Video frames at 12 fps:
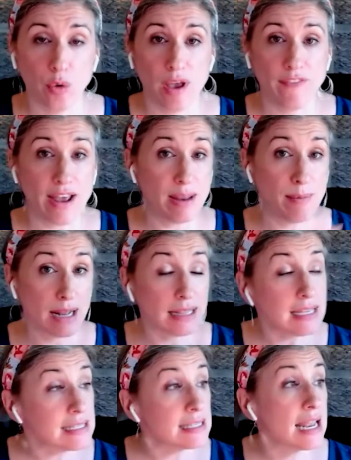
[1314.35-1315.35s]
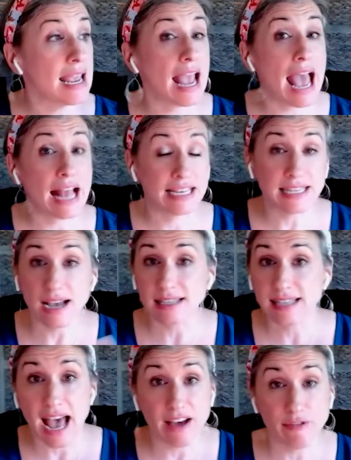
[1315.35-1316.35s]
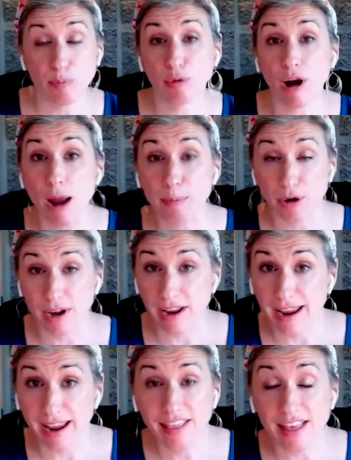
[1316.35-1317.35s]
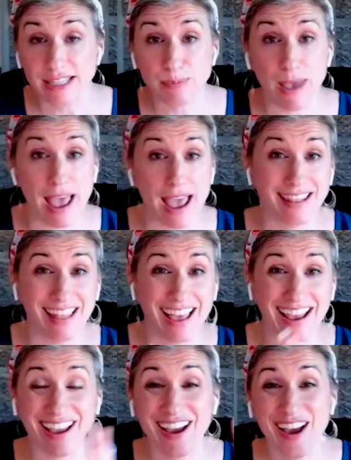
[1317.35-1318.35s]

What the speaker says: anybody listening does have a property that's been that